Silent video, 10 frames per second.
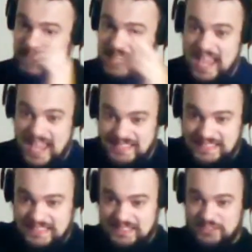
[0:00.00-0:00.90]

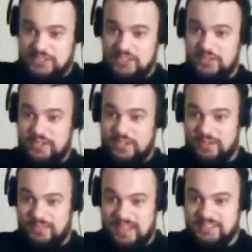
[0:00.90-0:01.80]
Yes,
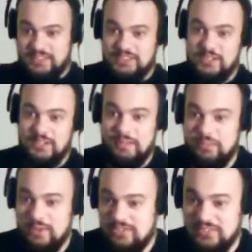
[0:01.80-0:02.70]
Satyricon. I just saw
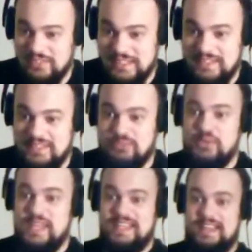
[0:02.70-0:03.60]
them recently this
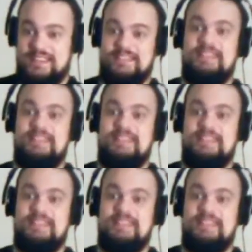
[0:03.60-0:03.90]
weekend.